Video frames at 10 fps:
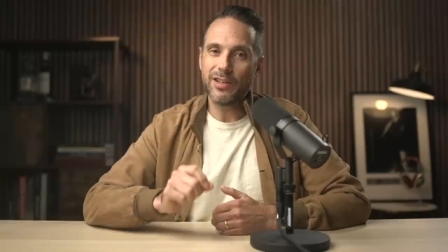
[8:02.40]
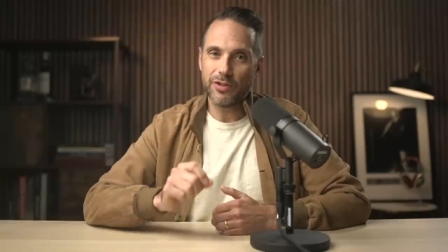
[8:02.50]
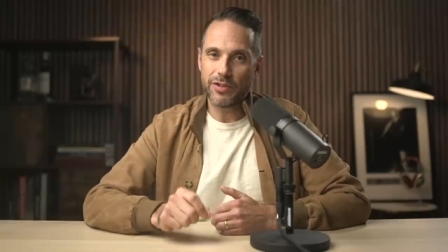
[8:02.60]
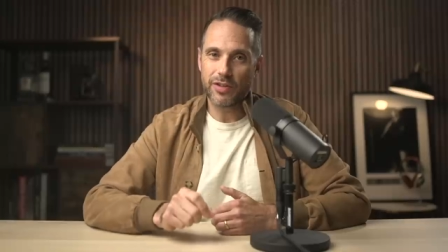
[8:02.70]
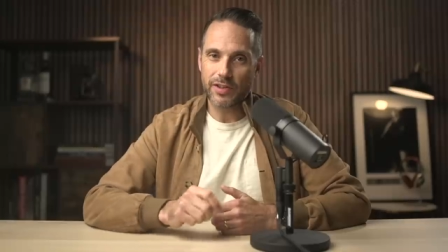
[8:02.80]
to
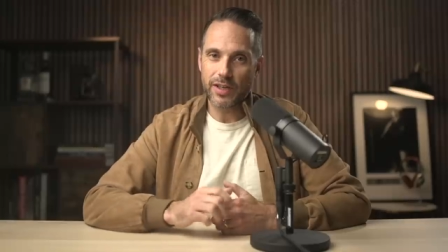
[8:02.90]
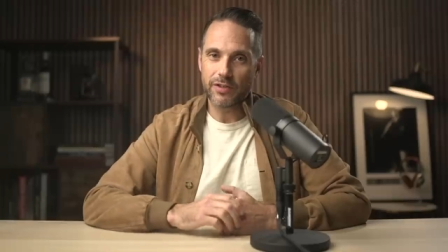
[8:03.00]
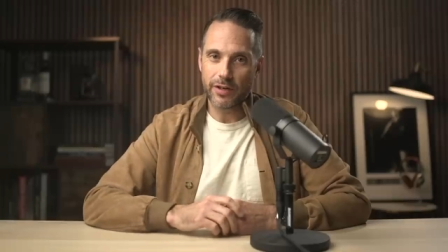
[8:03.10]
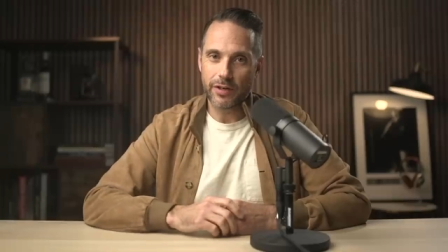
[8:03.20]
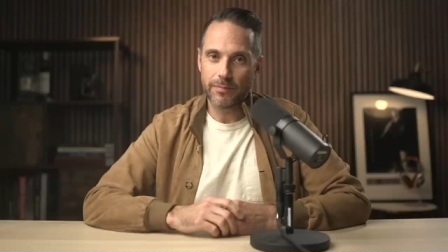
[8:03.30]

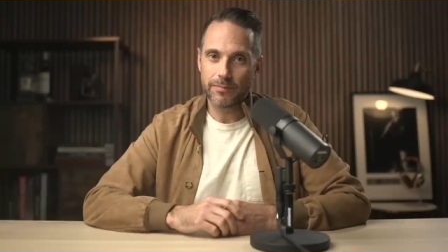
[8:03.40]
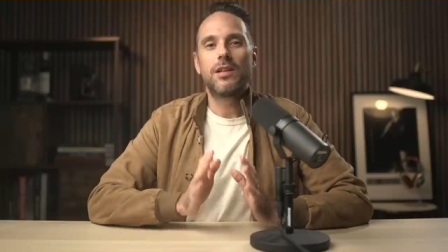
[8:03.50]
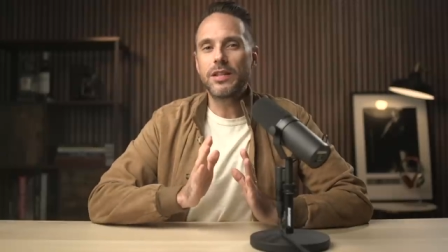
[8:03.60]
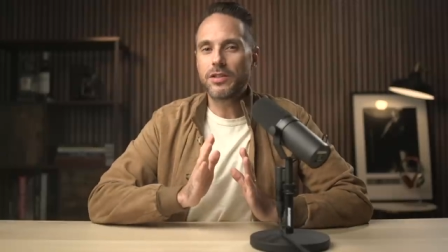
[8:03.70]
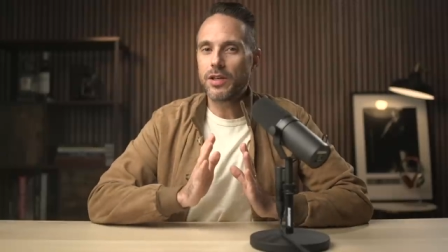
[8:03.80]
success here.
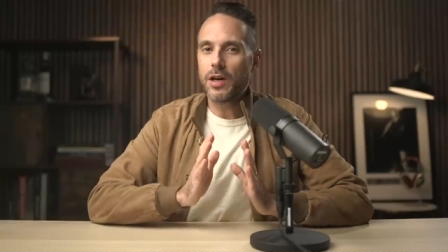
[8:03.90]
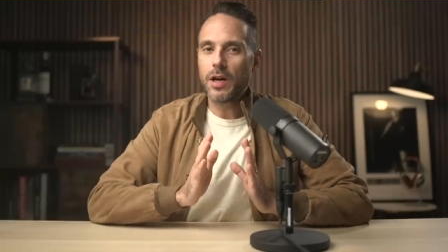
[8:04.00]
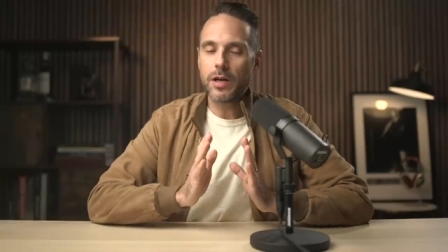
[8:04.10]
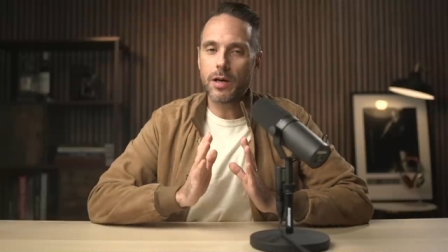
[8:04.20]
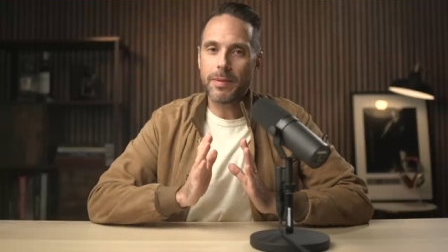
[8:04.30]
Let's
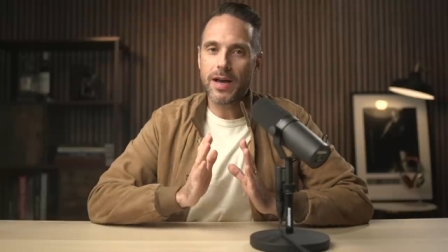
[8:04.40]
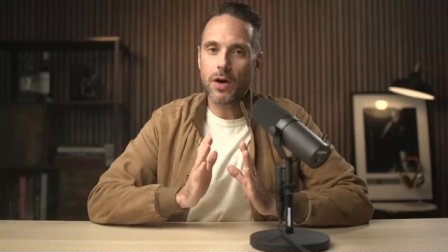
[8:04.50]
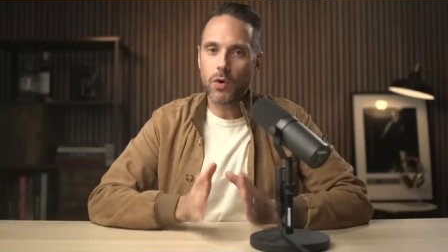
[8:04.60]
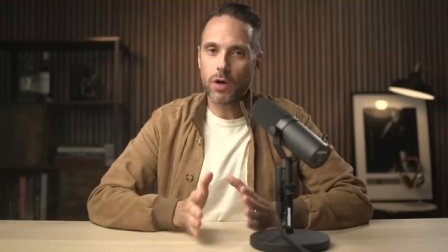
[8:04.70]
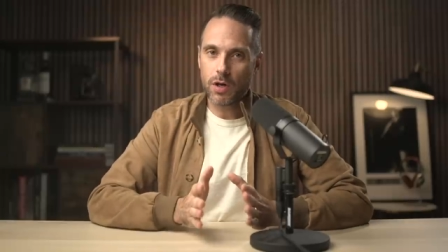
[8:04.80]
talk
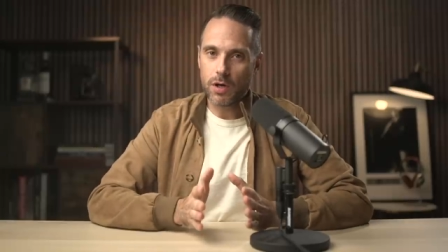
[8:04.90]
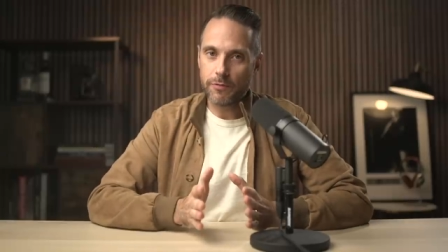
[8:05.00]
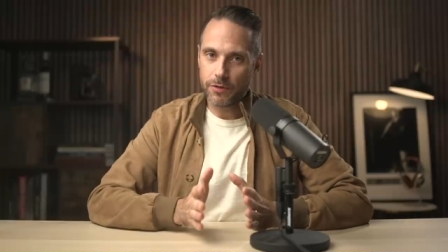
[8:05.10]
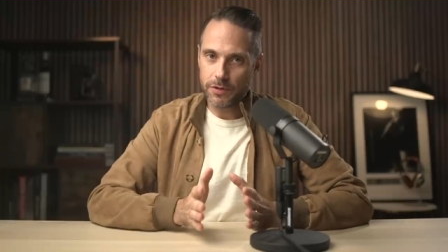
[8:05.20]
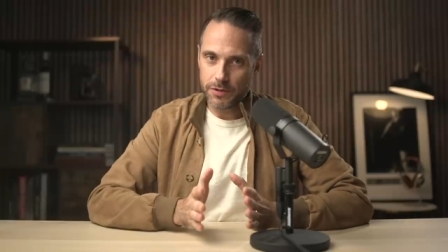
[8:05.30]
about
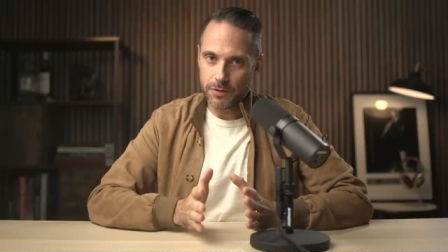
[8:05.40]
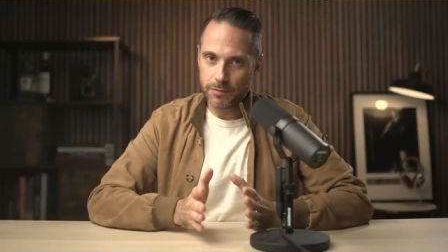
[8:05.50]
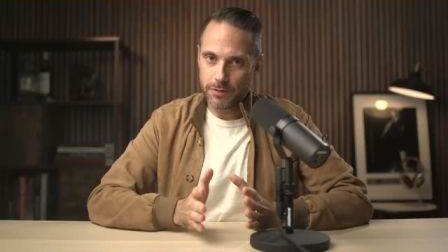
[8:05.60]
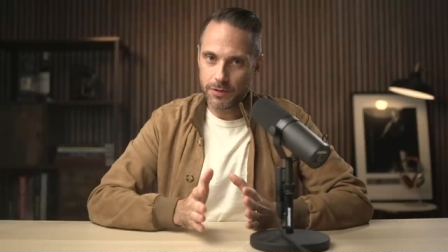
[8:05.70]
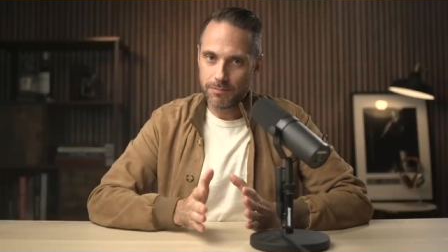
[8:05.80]
comfort
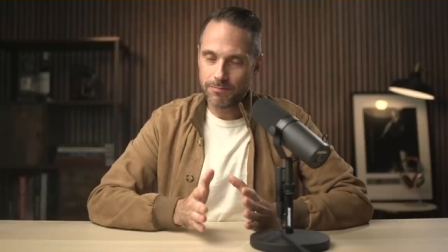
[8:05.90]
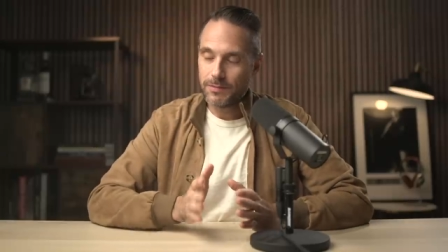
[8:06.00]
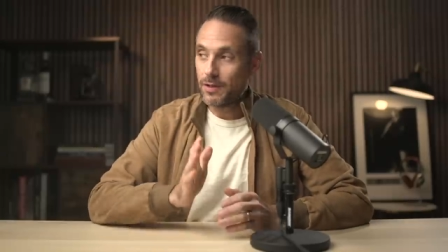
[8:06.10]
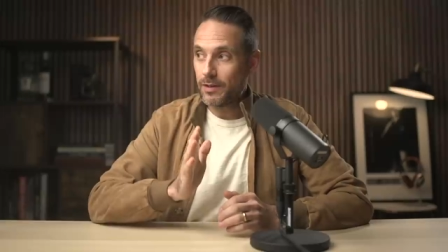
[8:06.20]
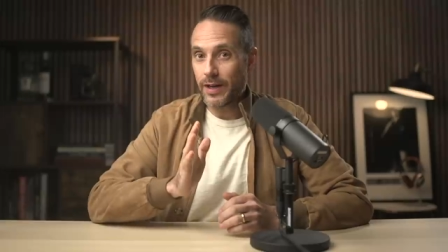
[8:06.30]
zones.
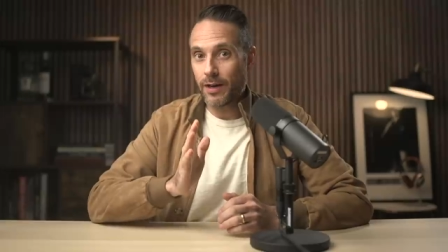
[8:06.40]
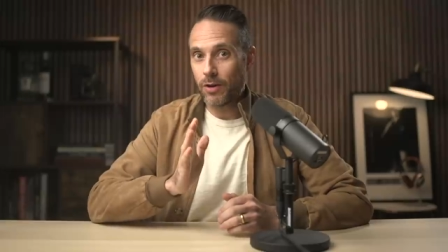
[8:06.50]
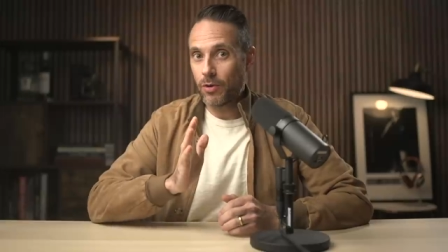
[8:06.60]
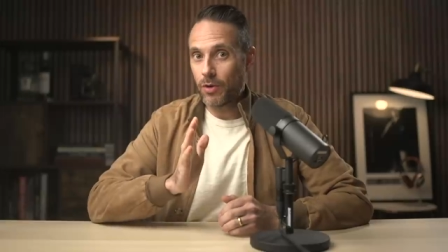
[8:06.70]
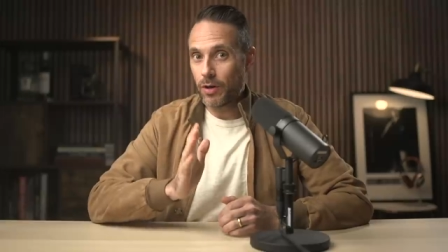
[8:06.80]

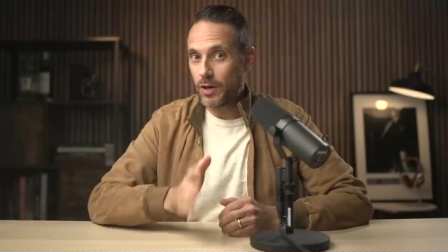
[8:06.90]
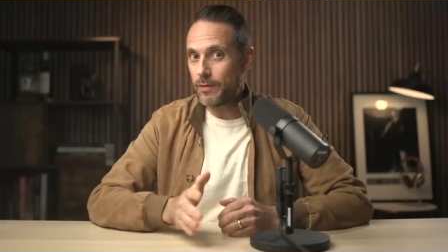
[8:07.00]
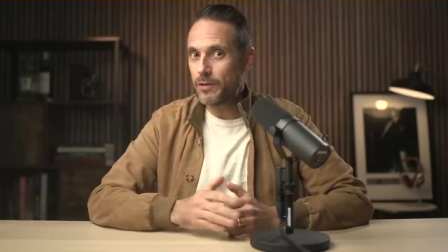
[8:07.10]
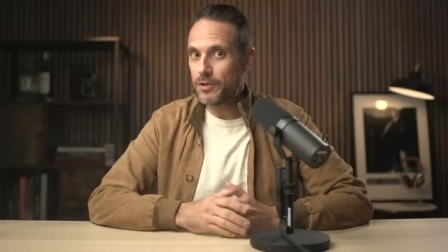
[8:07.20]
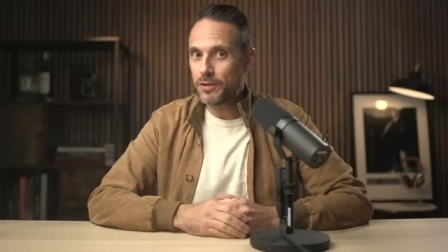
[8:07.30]
Now, a
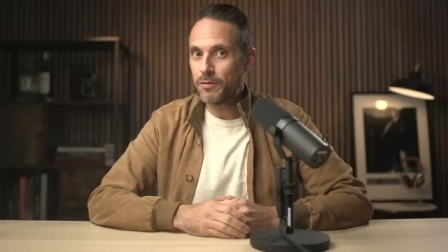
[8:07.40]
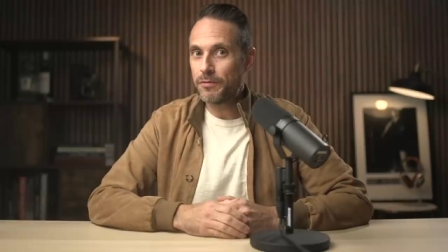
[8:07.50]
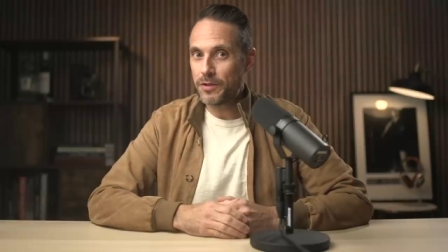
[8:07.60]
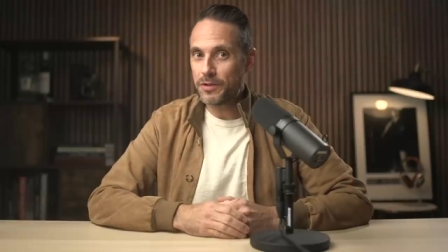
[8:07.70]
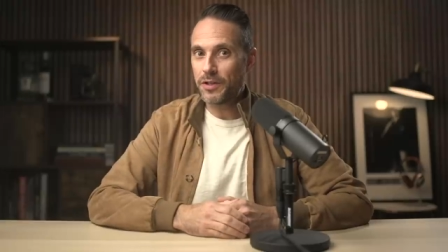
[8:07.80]
comfort zone
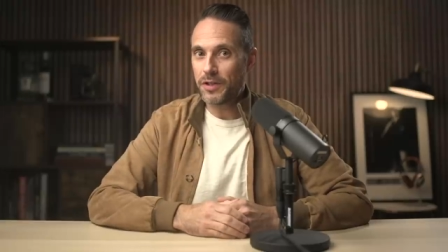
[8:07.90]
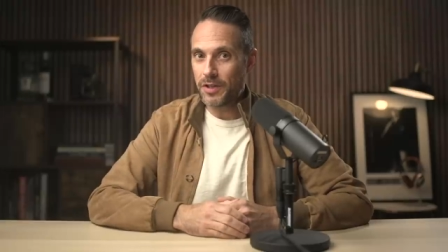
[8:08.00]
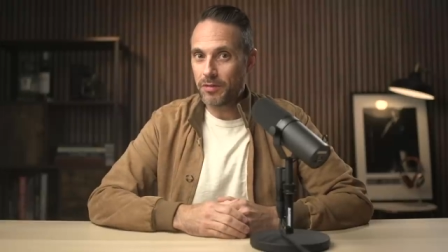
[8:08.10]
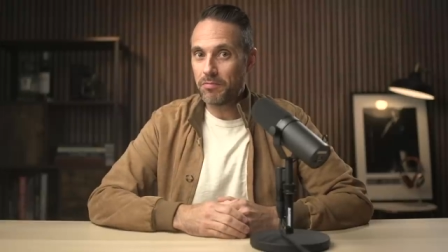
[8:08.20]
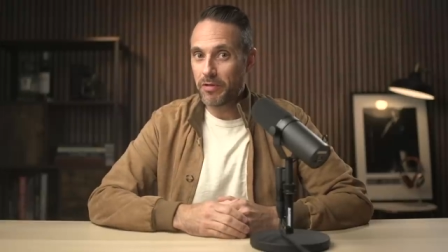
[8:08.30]
feels
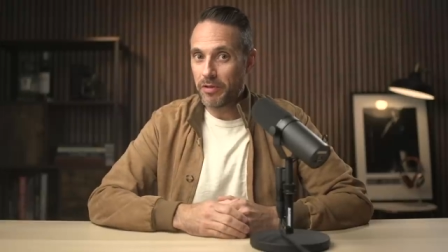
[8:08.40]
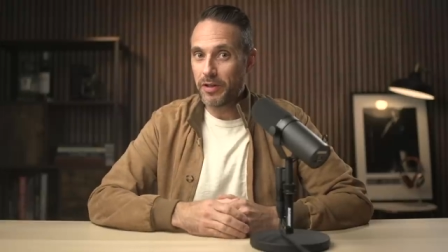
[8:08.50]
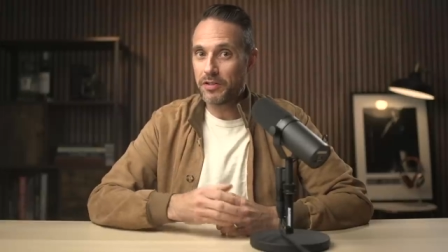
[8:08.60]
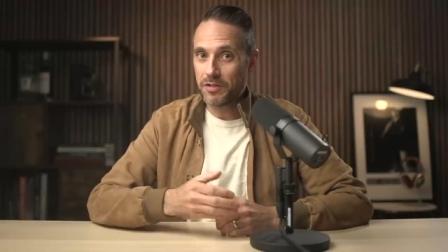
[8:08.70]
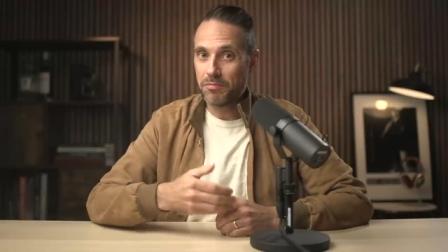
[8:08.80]
good,
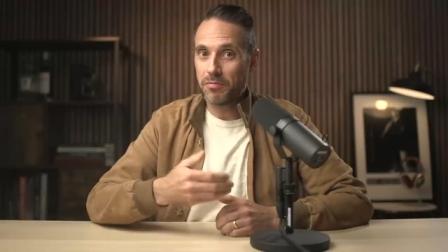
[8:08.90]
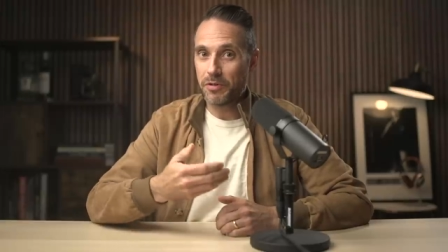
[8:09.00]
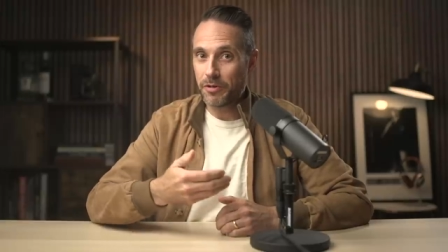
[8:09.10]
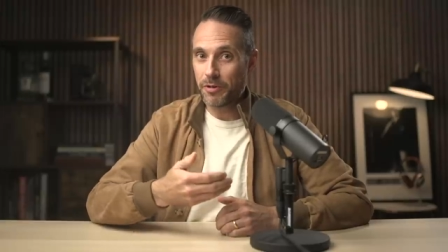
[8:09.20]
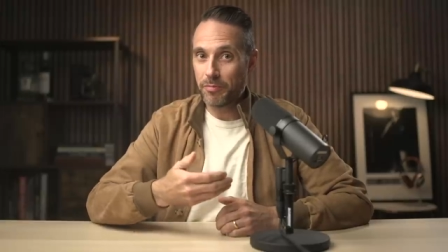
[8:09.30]
thus the
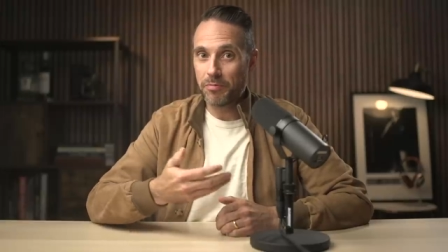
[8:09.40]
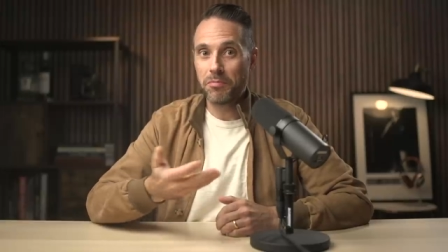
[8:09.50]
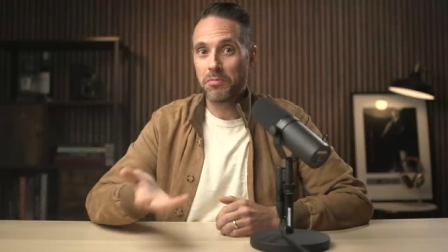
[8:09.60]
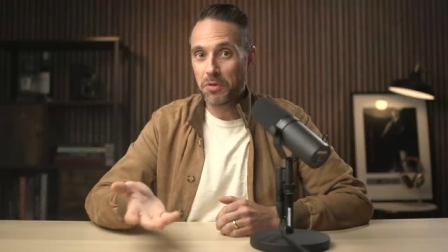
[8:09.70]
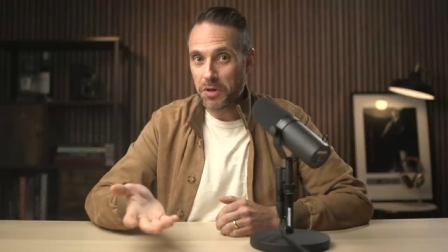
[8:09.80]
term
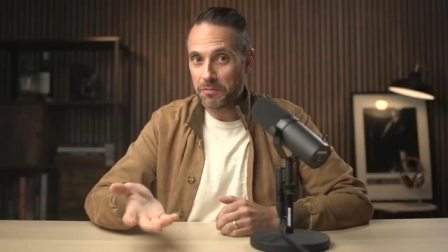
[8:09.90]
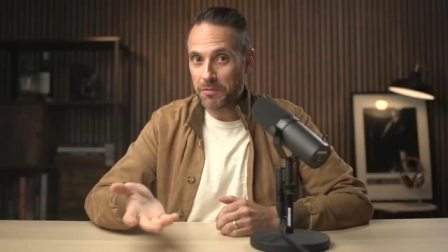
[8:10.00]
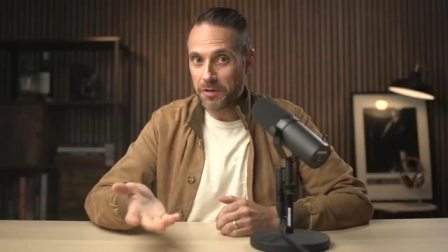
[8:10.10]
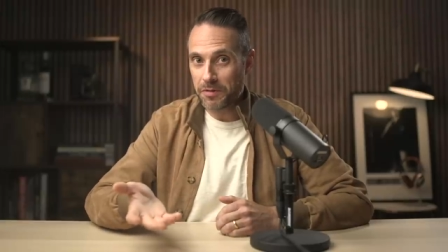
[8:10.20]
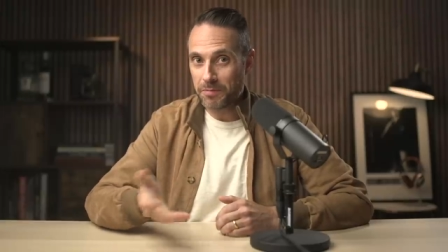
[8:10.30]

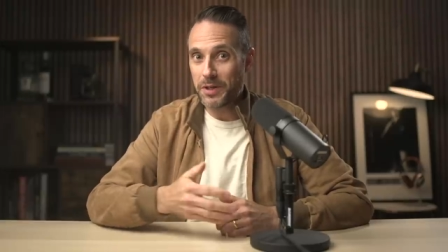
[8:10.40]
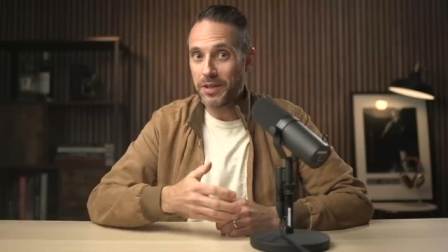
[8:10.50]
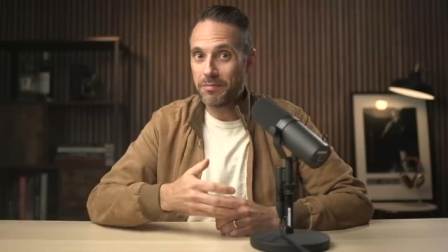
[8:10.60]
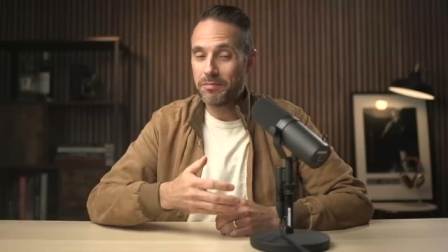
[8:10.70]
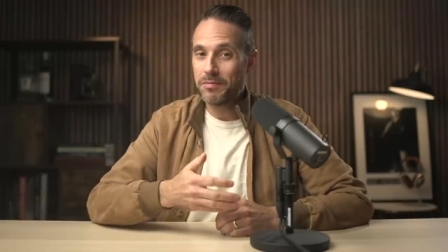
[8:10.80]
comfort, but